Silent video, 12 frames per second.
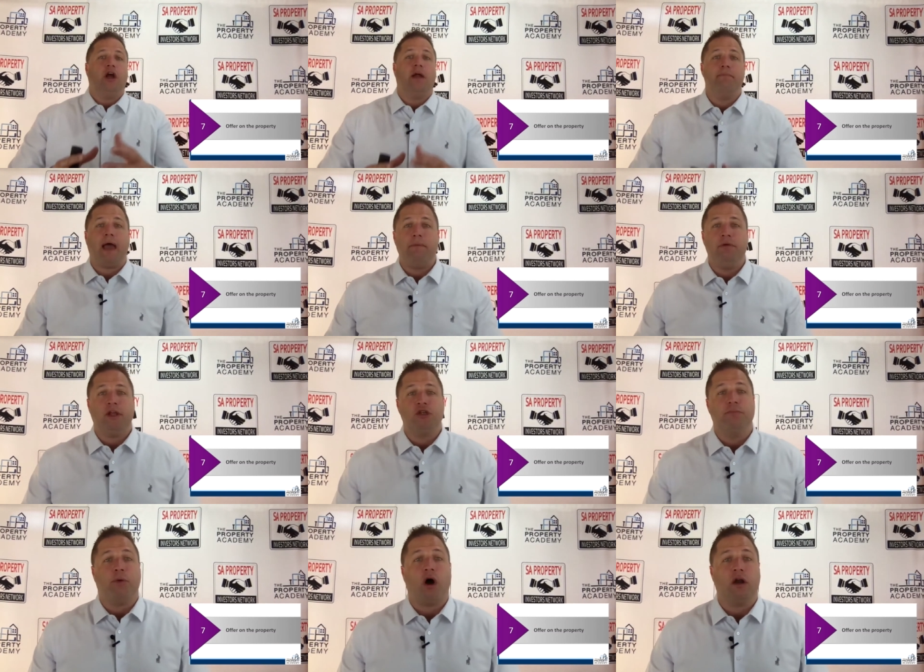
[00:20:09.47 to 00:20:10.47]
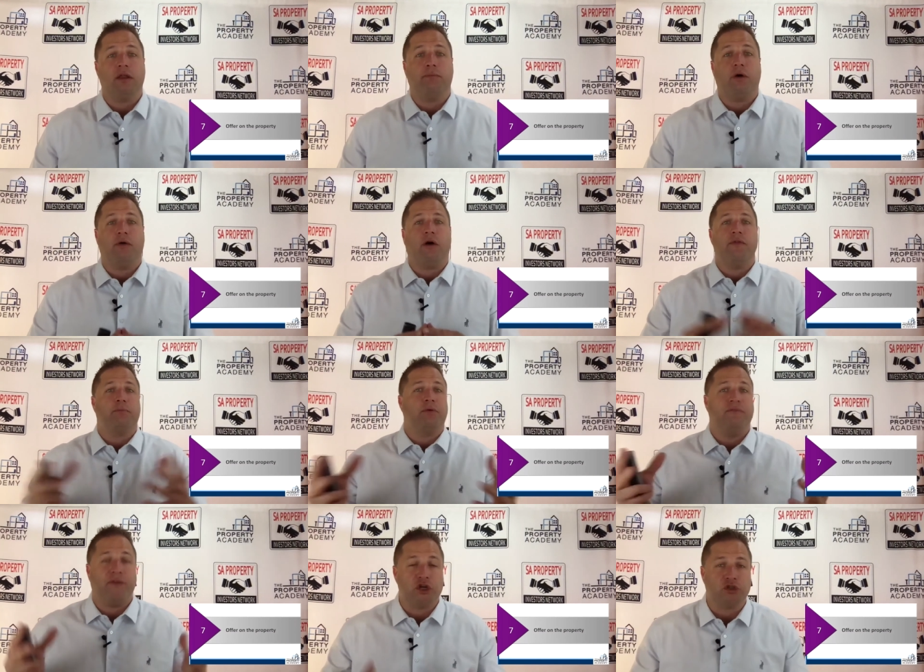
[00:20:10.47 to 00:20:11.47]
it may be that you're part of the, of the
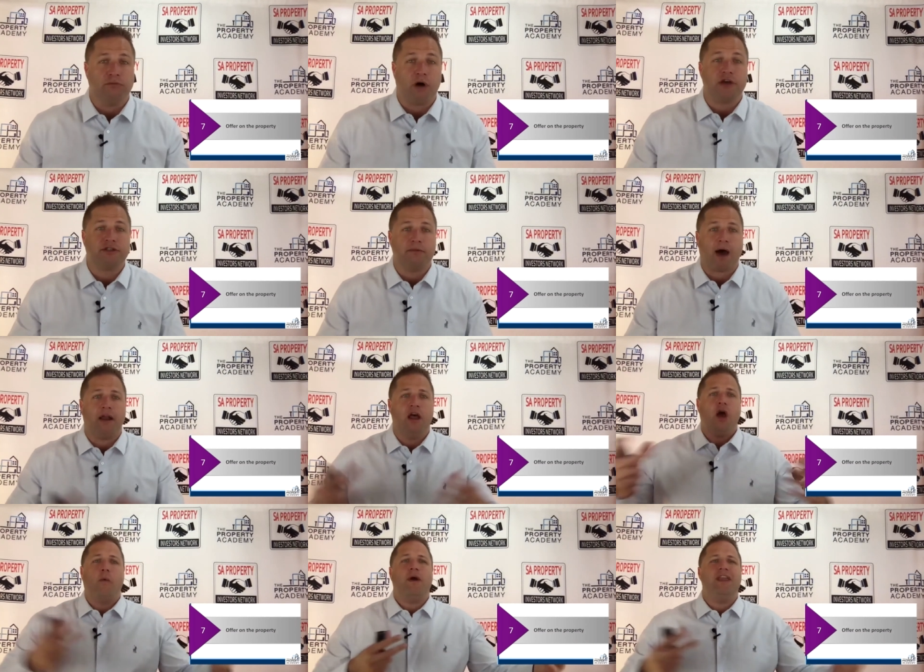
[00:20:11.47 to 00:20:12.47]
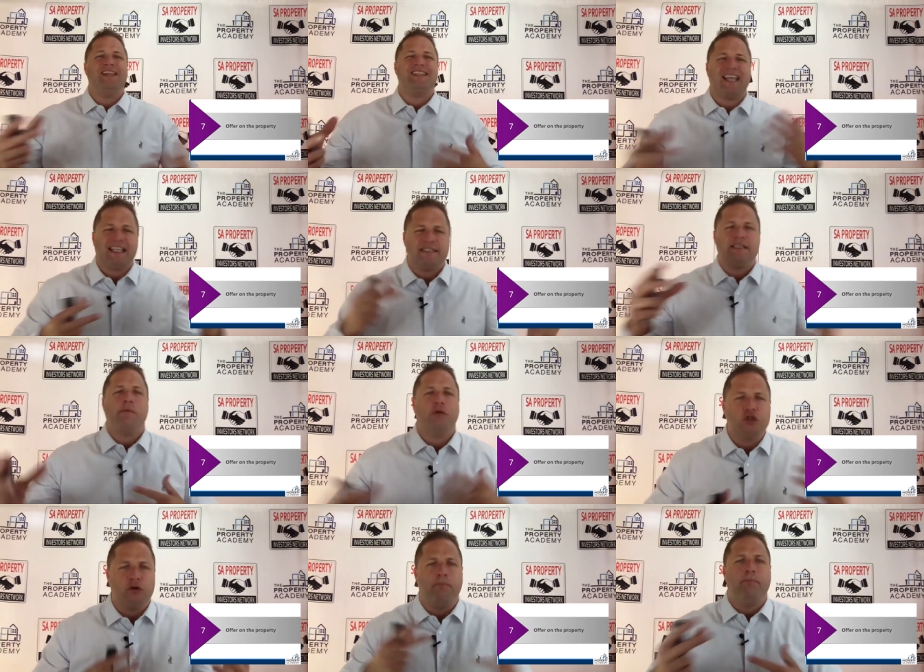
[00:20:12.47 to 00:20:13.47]
professional mastermind where you just get someone
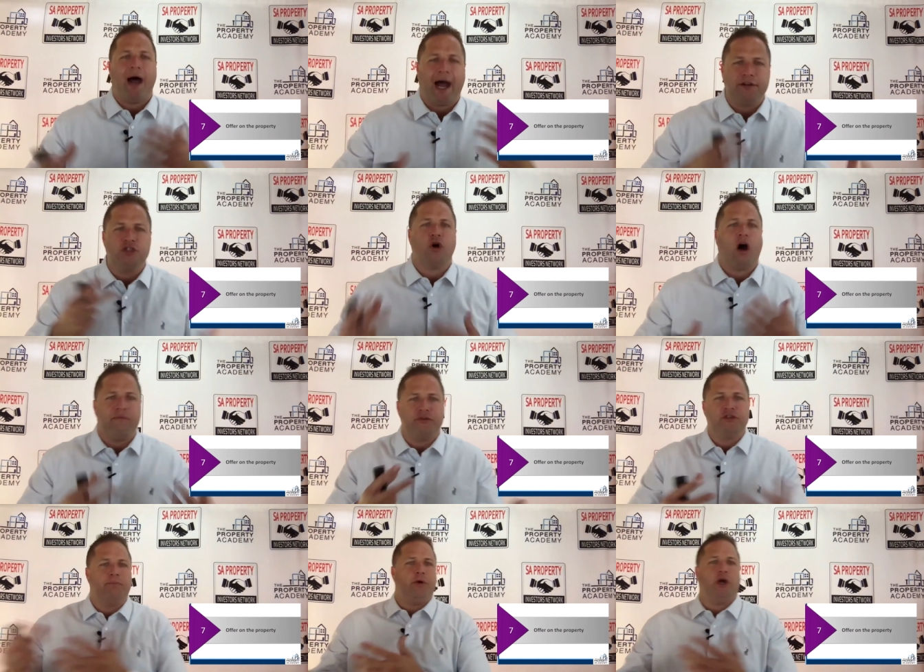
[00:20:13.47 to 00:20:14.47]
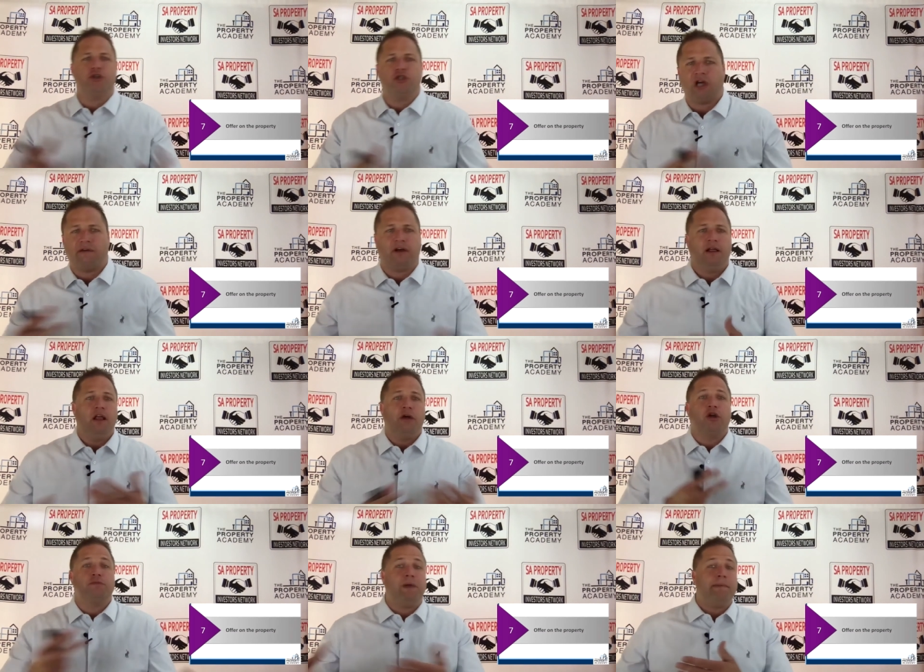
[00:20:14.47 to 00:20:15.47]
to bounce the offer to purchase over
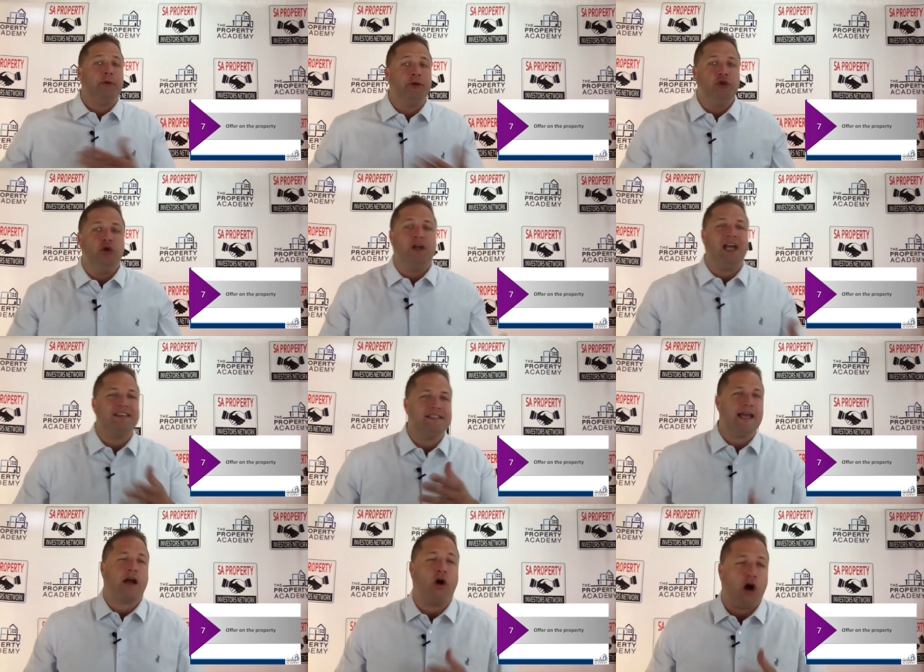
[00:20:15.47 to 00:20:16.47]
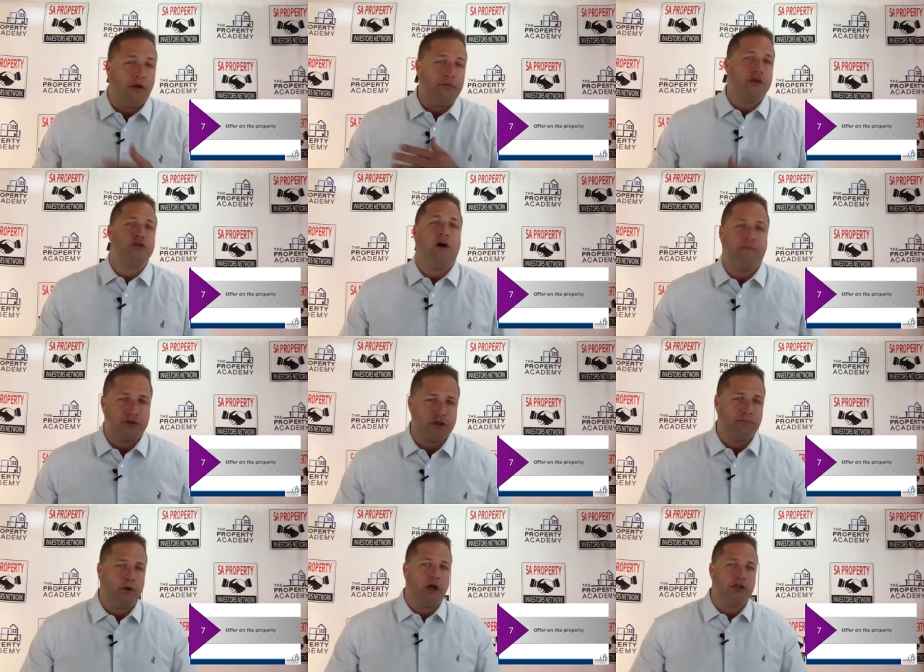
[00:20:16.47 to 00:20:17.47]
because people do get stuck on this offer to
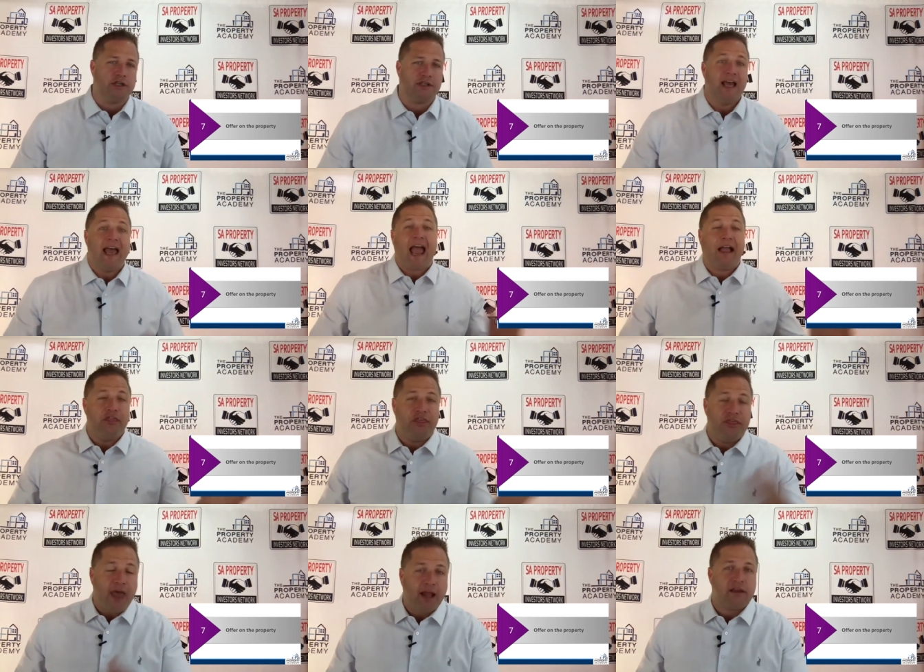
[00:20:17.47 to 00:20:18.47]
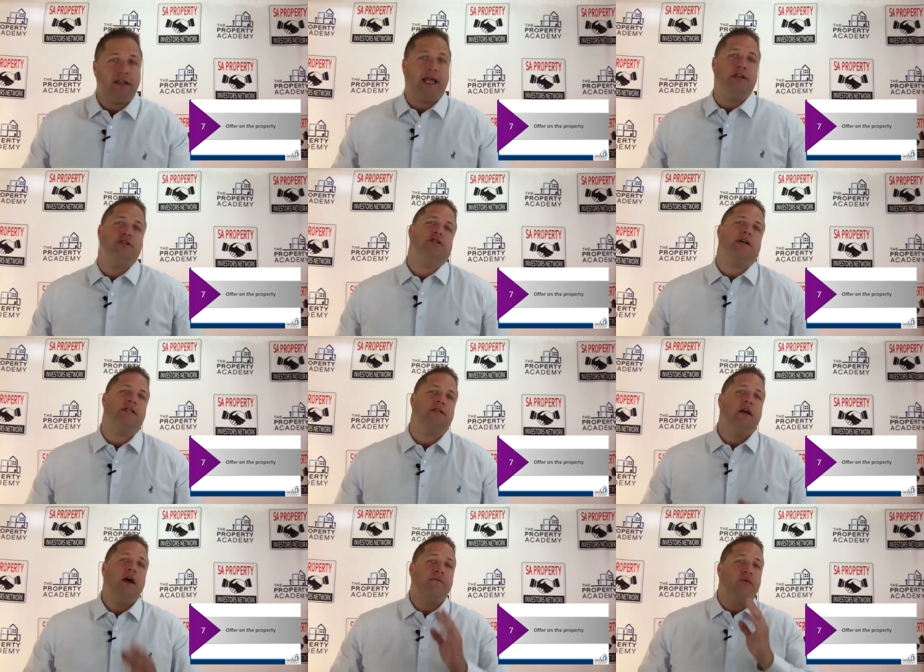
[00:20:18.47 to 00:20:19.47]
purchase. And that, ladies and gents,
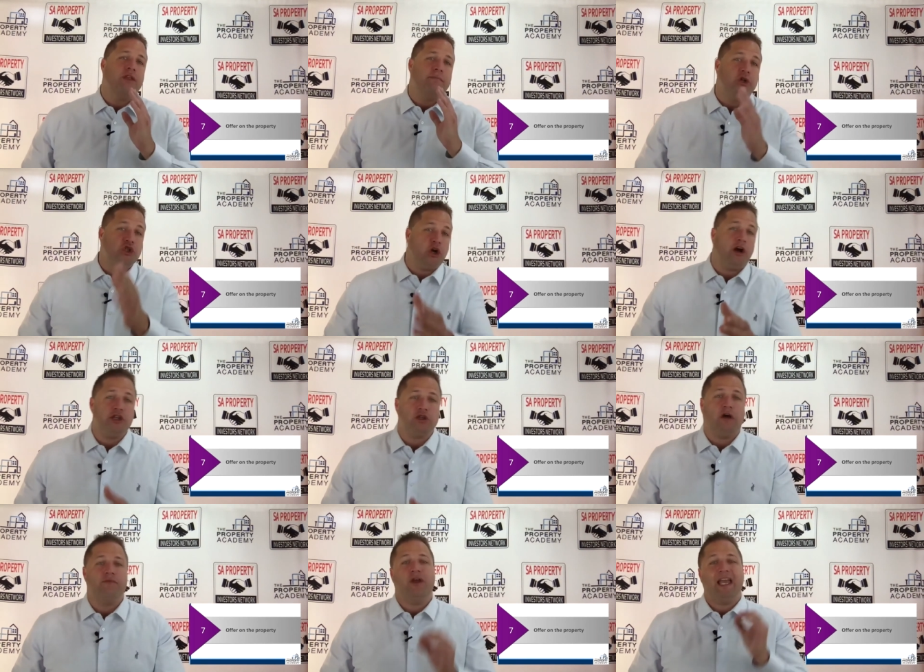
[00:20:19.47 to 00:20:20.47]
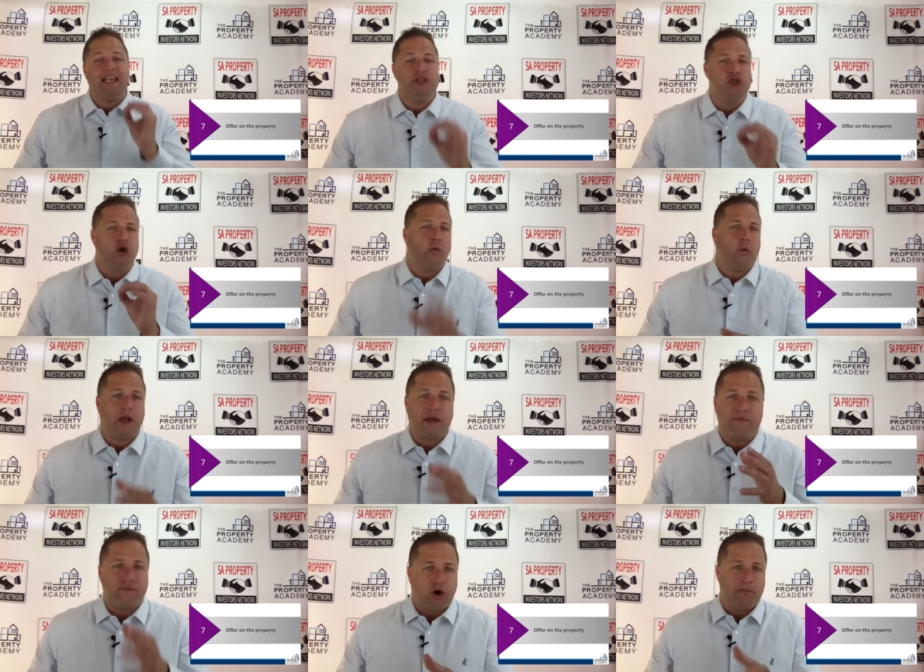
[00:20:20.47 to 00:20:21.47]
for the majority of you is your winning
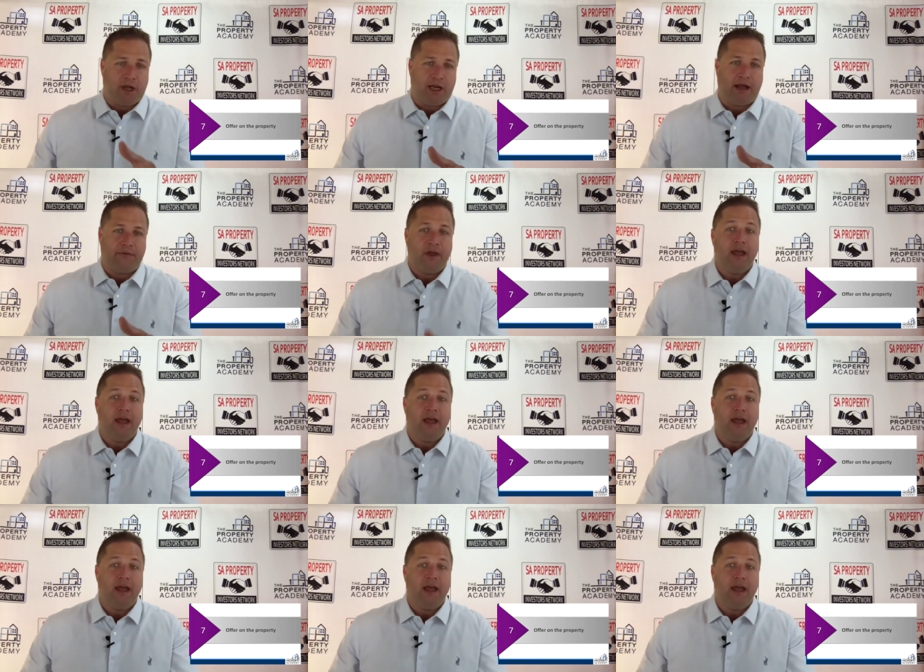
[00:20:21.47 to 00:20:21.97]
formula.